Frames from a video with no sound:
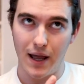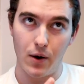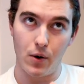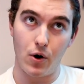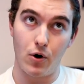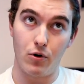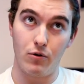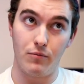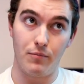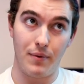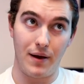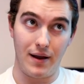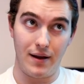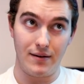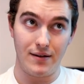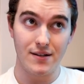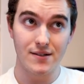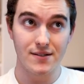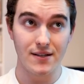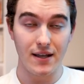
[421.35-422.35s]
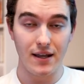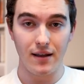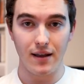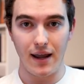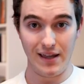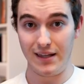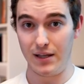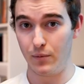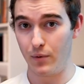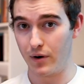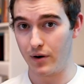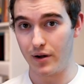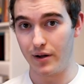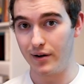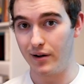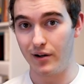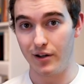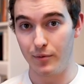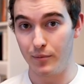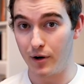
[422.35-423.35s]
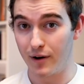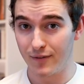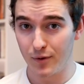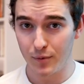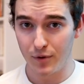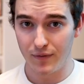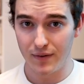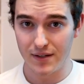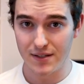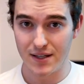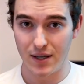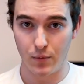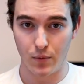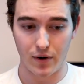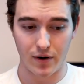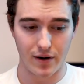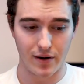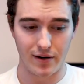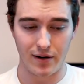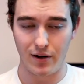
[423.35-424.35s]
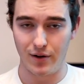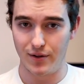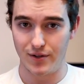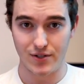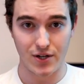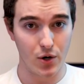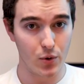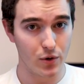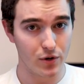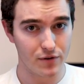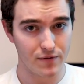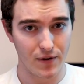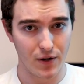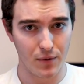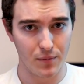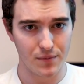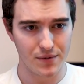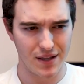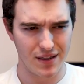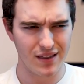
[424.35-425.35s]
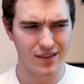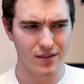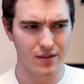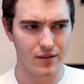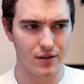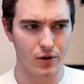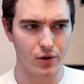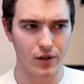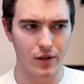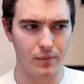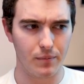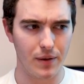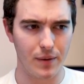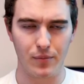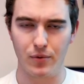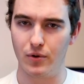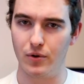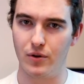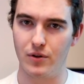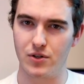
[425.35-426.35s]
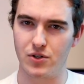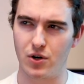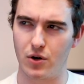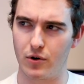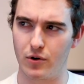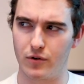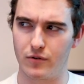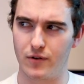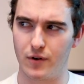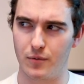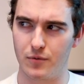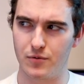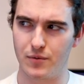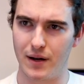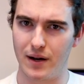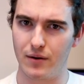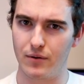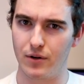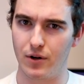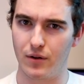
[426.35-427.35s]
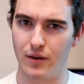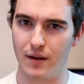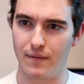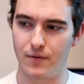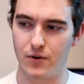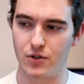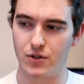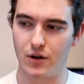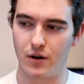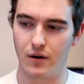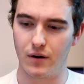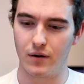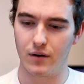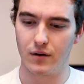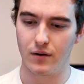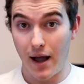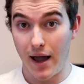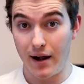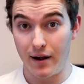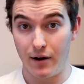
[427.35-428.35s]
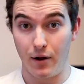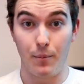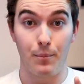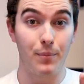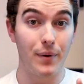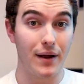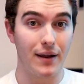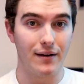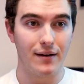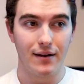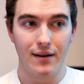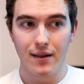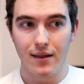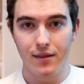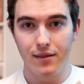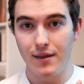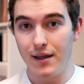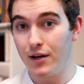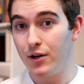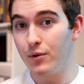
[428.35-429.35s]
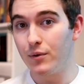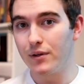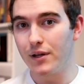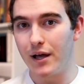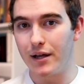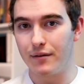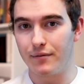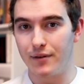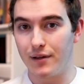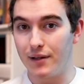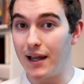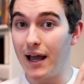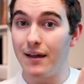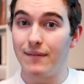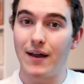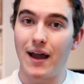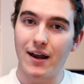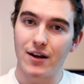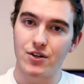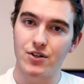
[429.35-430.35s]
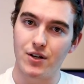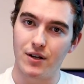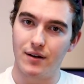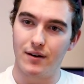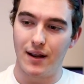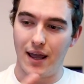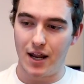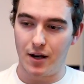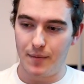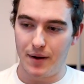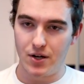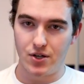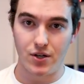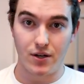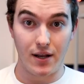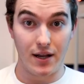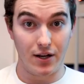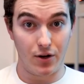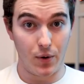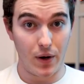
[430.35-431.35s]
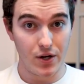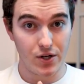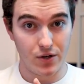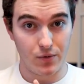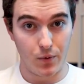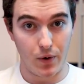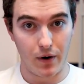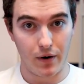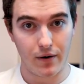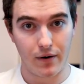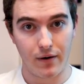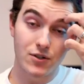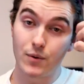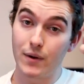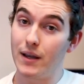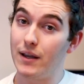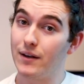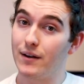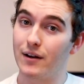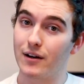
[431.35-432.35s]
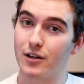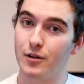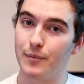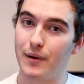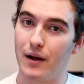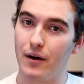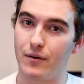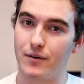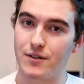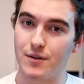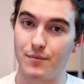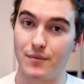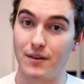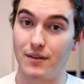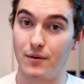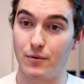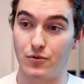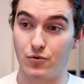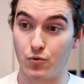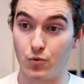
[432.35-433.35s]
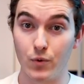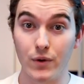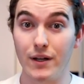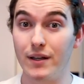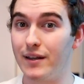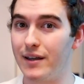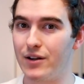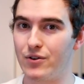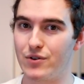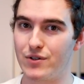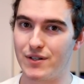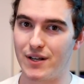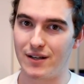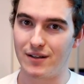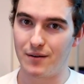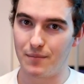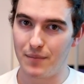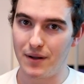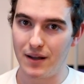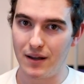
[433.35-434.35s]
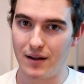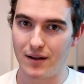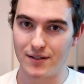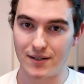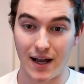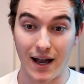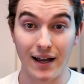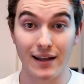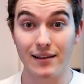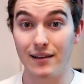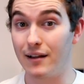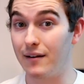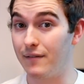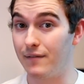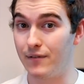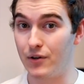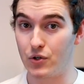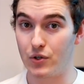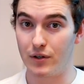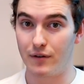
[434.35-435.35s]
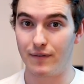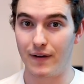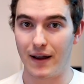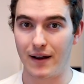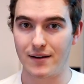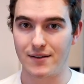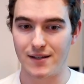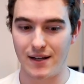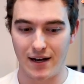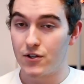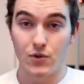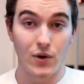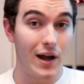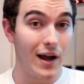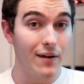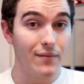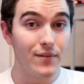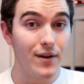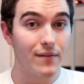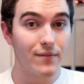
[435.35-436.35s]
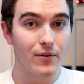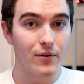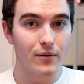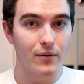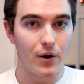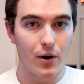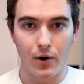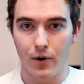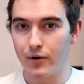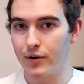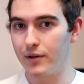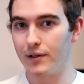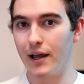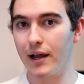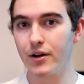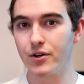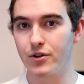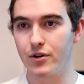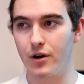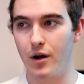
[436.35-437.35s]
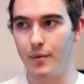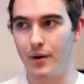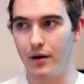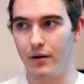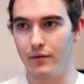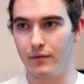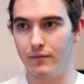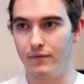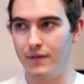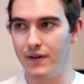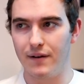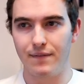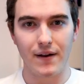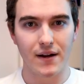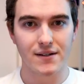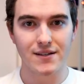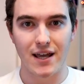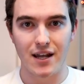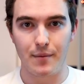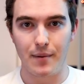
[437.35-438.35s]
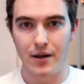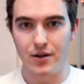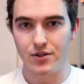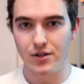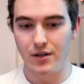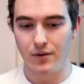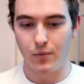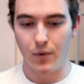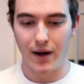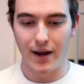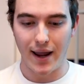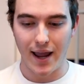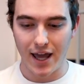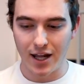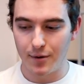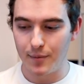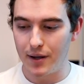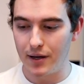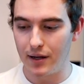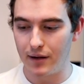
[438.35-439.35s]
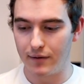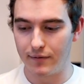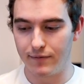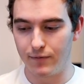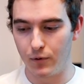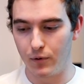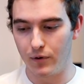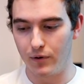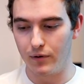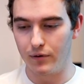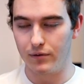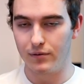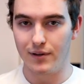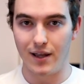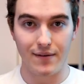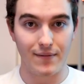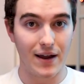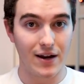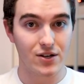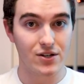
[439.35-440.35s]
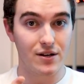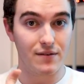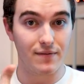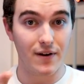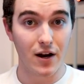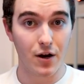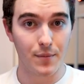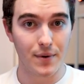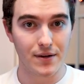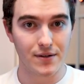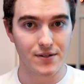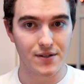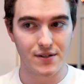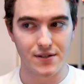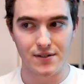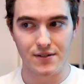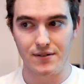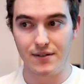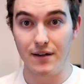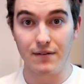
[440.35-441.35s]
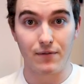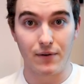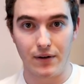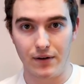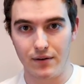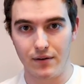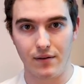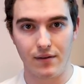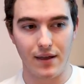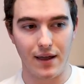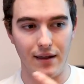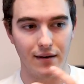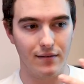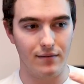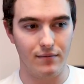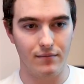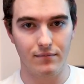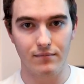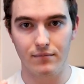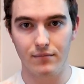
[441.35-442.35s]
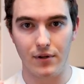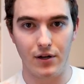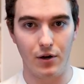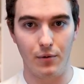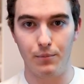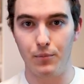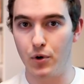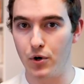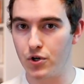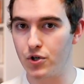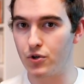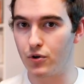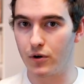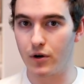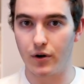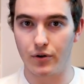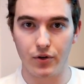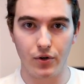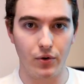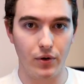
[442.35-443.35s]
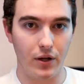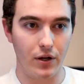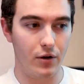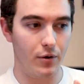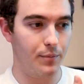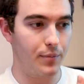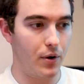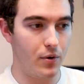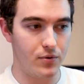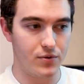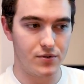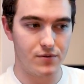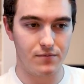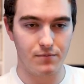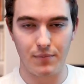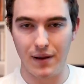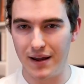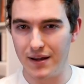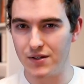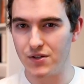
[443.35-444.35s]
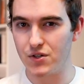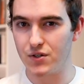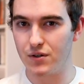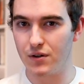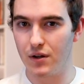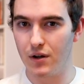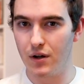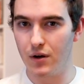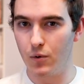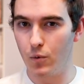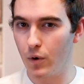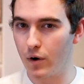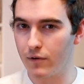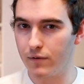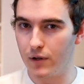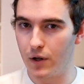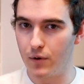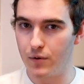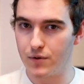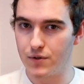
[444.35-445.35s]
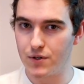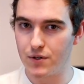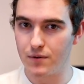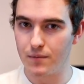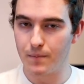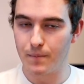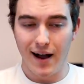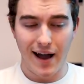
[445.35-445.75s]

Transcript: now owned by Disney, and they work on all the Marvel movies, they work on all the Star Wars films. I think they're the only people who do the Star Wars films, but I don't know that for sure. I don't know, but they do a lot of the live action animation integration work. So he talked about something that was really interesting to me because I love visual effects. So I've never heard a lecture about VFX animation and why animating for live action environments is different than, you know, pushed or cartoony or pose-based workflows.